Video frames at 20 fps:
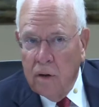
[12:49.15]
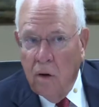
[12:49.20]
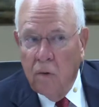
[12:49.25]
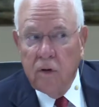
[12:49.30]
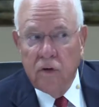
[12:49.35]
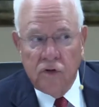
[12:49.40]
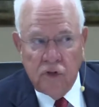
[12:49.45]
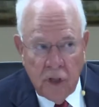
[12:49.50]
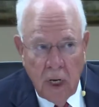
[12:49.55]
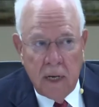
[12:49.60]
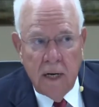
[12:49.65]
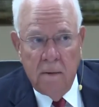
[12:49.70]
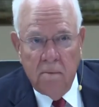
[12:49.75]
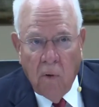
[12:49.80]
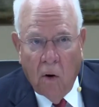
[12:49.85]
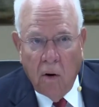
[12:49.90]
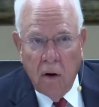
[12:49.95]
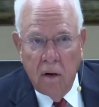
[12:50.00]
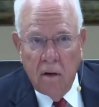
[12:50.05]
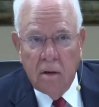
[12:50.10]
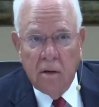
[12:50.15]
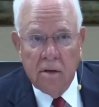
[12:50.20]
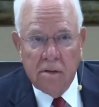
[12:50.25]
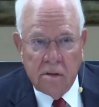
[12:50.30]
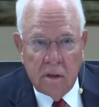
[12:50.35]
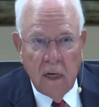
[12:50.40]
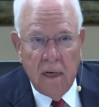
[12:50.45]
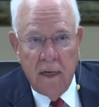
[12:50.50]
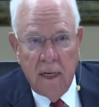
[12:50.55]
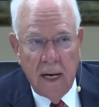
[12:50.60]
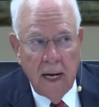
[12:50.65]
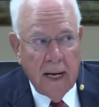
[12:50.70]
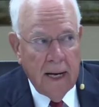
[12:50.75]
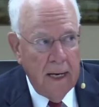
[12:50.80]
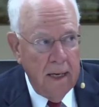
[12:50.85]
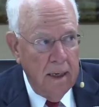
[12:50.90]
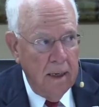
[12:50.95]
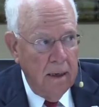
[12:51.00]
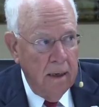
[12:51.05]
on a Sunday morning or a Sunday night,